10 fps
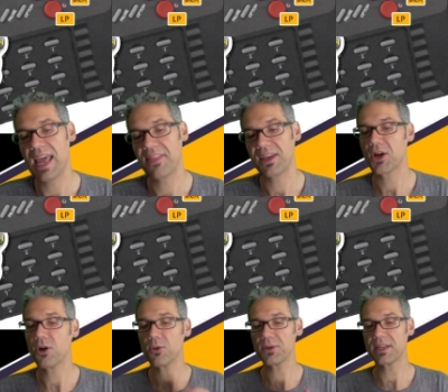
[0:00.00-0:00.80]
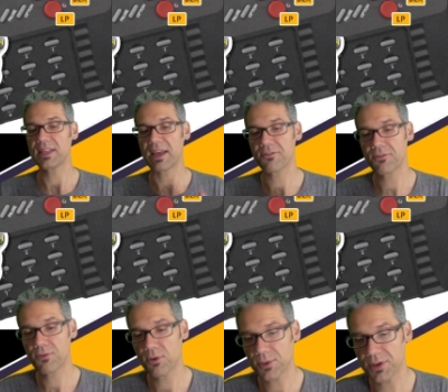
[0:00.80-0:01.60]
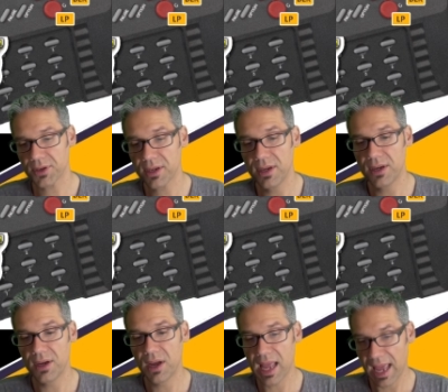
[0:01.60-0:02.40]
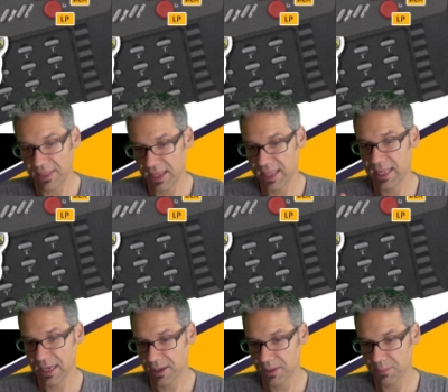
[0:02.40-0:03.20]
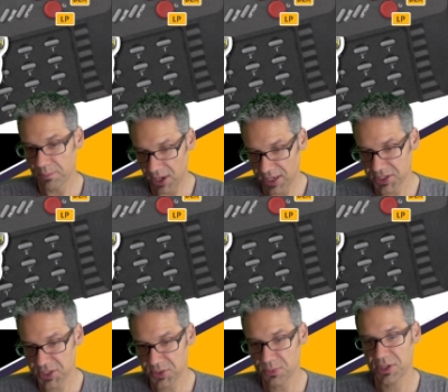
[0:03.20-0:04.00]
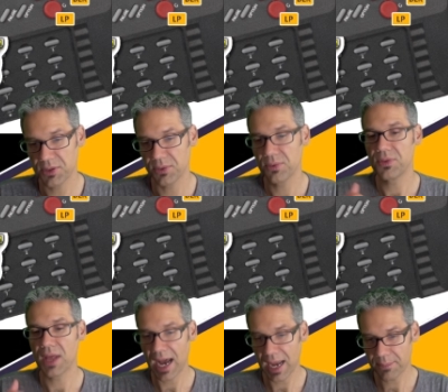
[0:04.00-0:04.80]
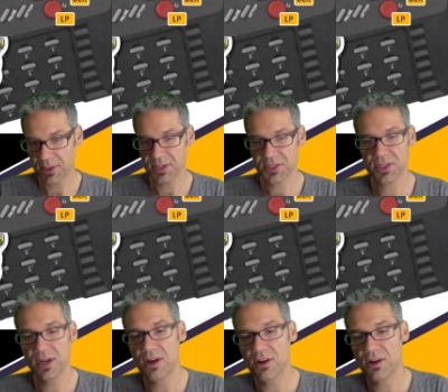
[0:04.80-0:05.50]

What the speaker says: And then holding that forward and then hitting punch would do the high punch,